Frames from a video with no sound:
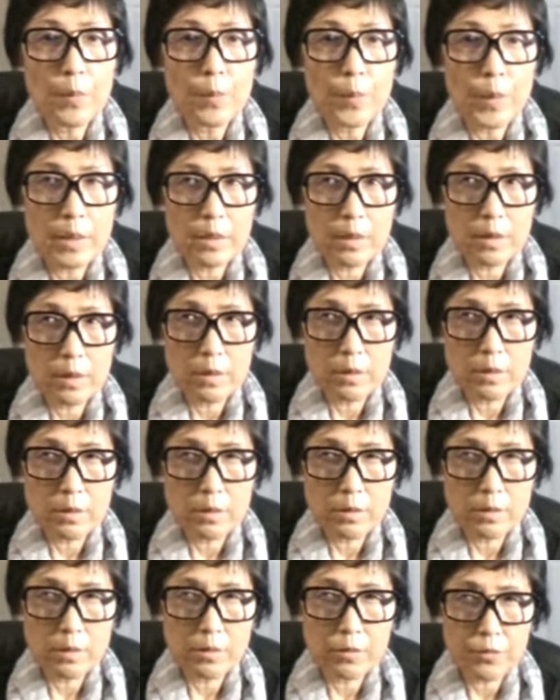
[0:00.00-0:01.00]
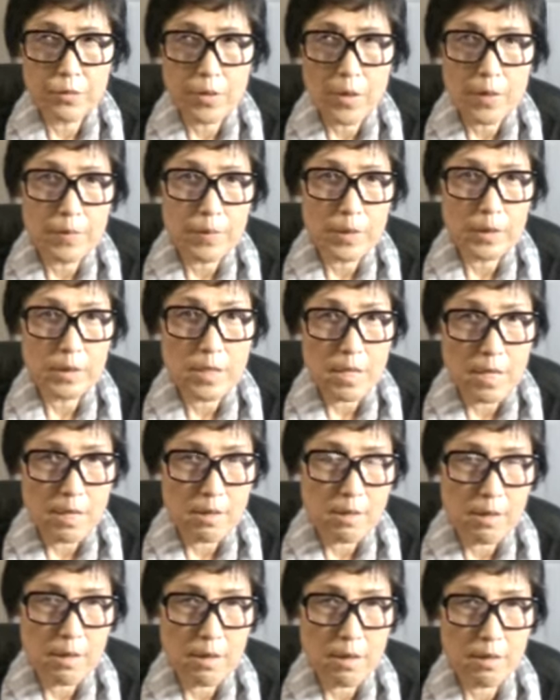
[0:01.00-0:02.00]
But from
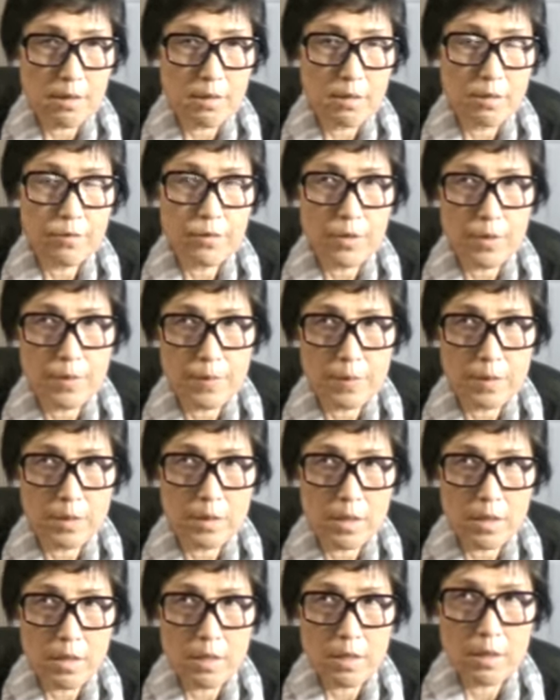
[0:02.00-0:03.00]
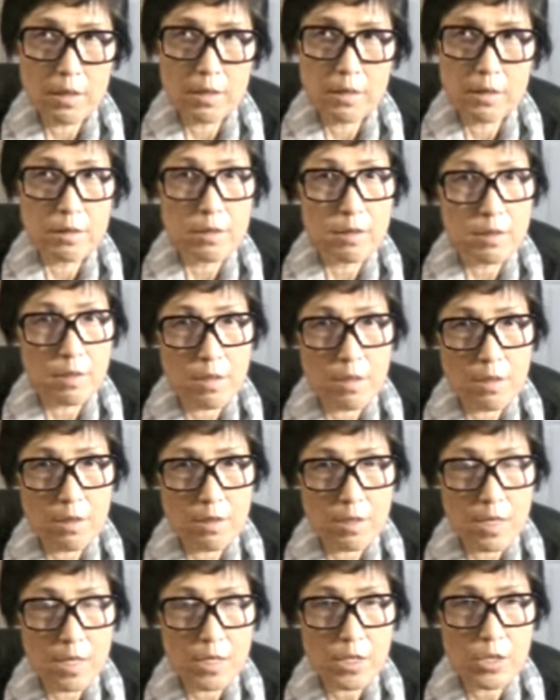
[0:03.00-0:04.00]
data is either
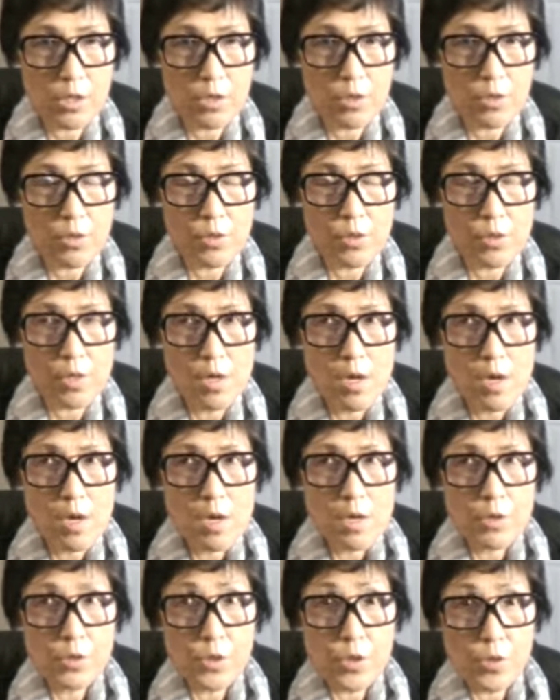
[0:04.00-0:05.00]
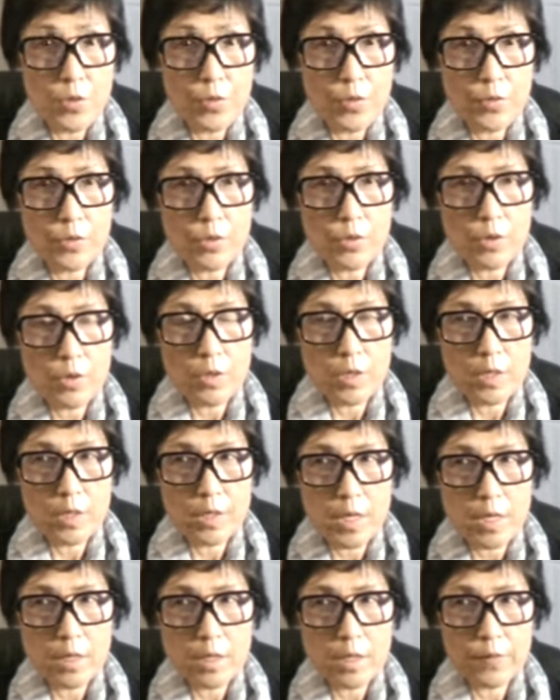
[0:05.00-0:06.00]
national news or the
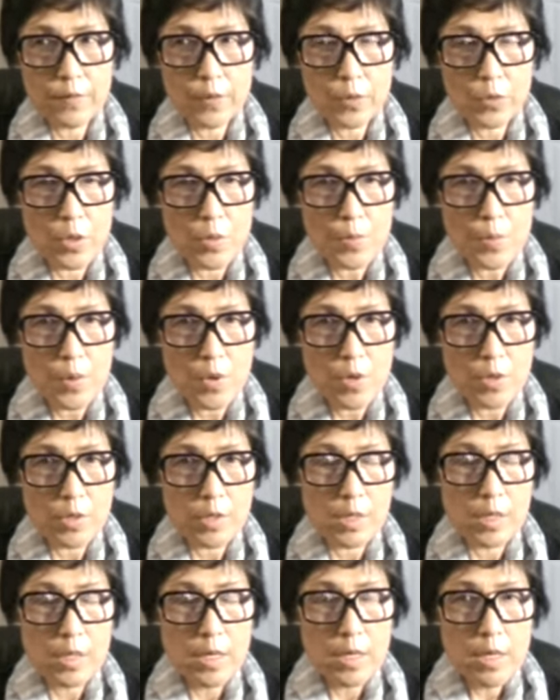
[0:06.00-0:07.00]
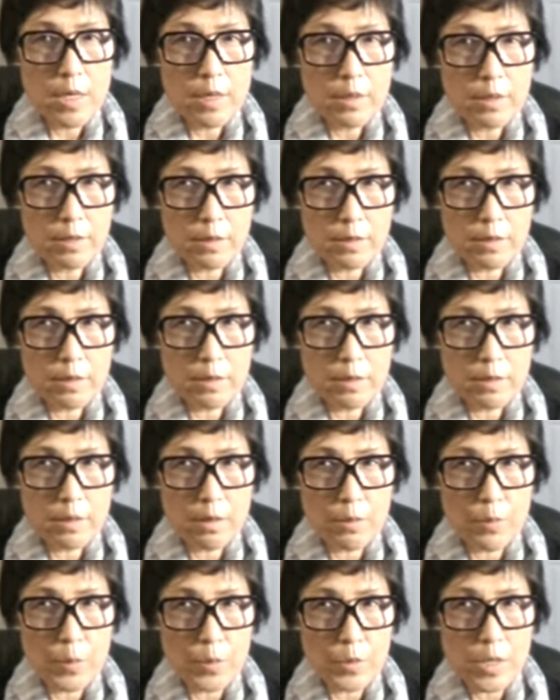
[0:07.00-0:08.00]
scientific report, the
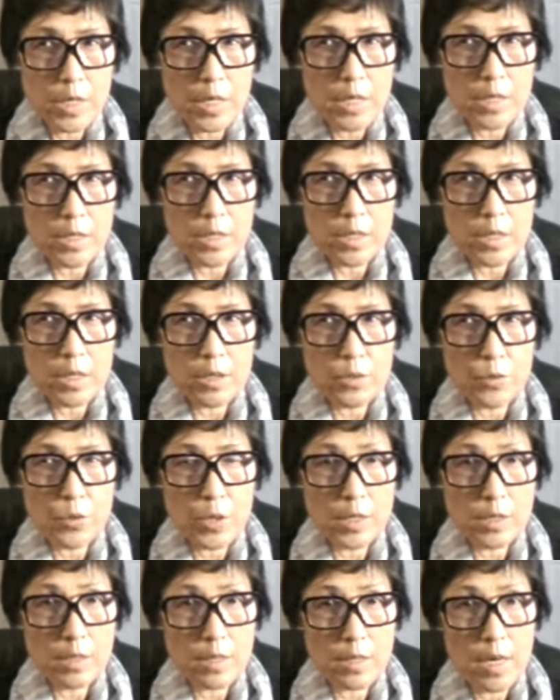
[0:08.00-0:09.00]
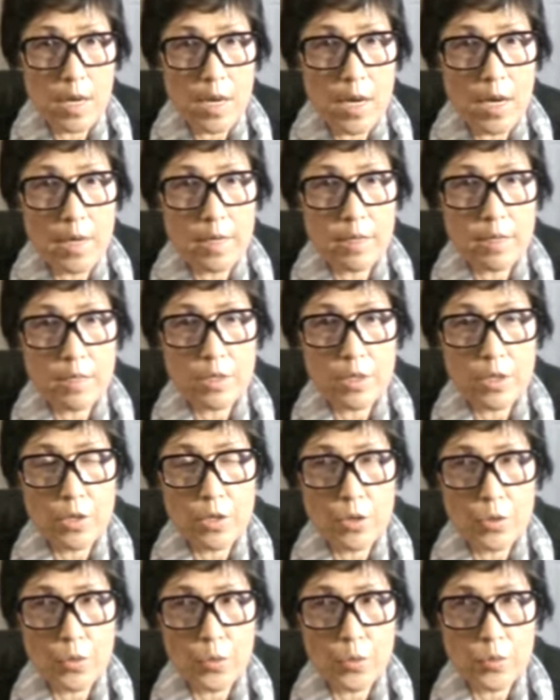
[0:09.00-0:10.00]
mortality rate higher
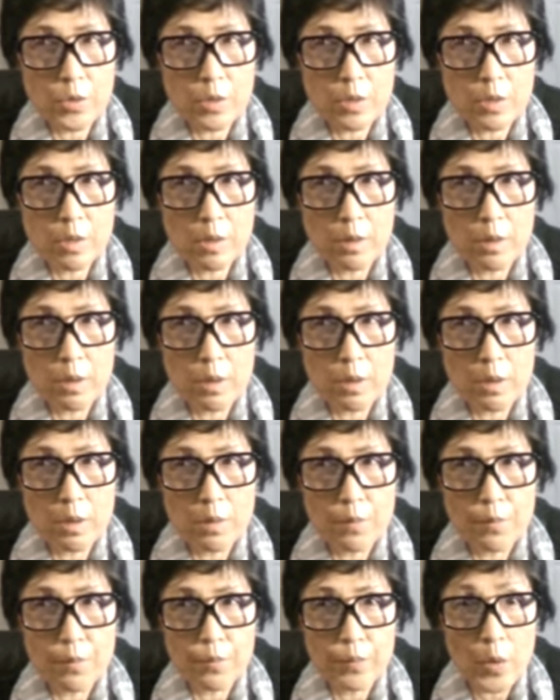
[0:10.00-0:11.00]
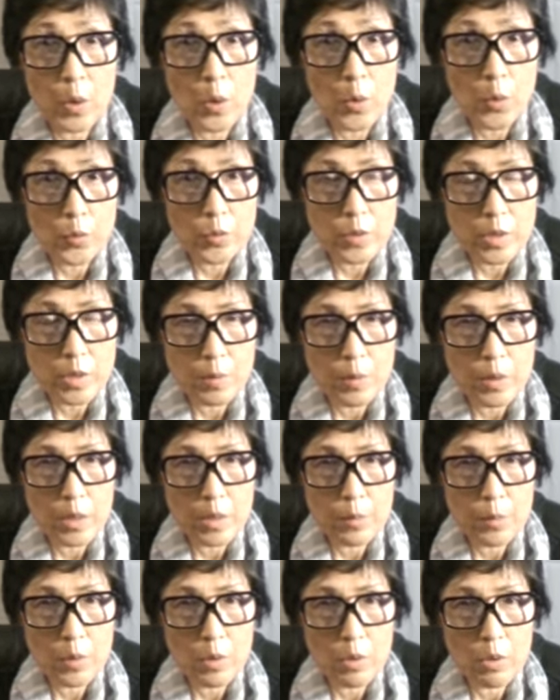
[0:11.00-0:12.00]
in those older
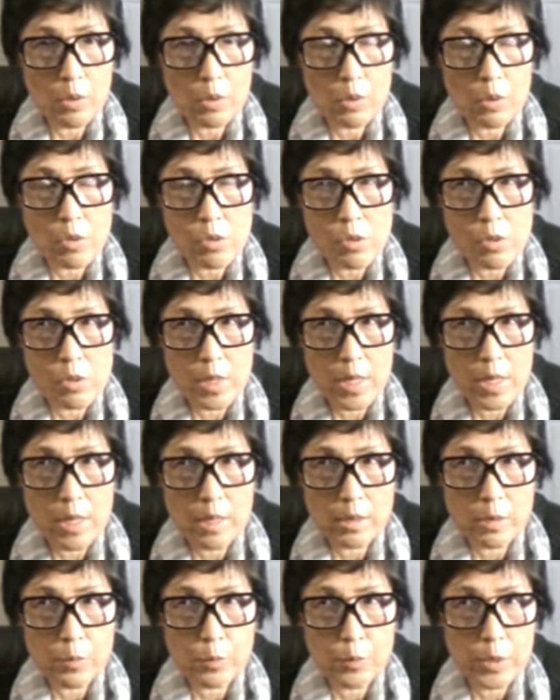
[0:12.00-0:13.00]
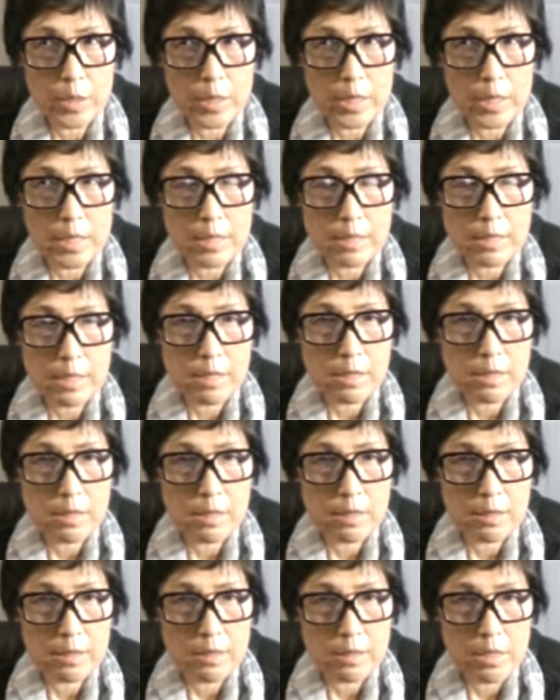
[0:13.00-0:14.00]
people or had
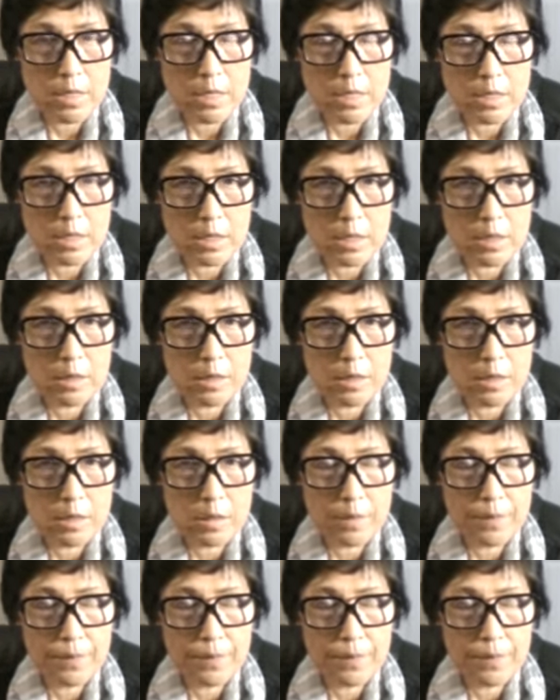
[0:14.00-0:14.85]
pre-existing conditions.